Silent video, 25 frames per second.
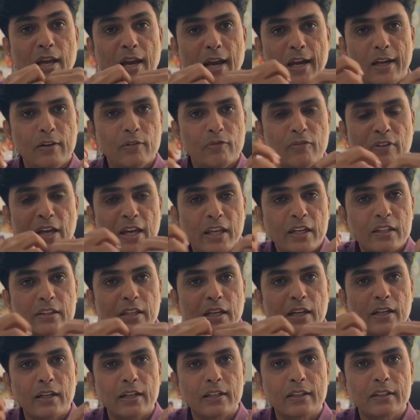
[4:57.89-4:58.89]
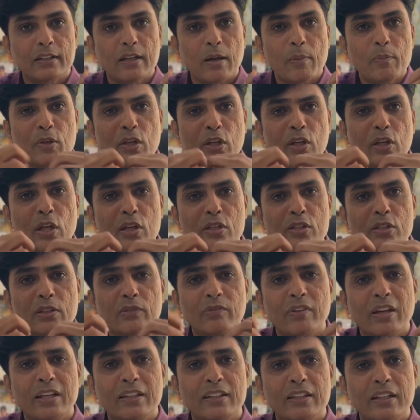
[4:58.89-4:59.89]
and where their
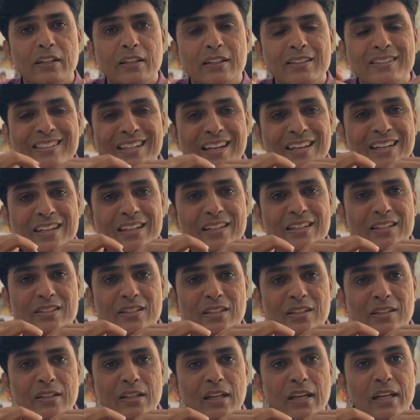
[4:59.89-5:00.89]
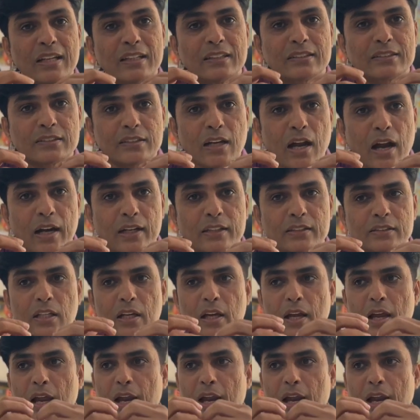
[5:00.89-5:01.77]
communication, where their disconnection starts,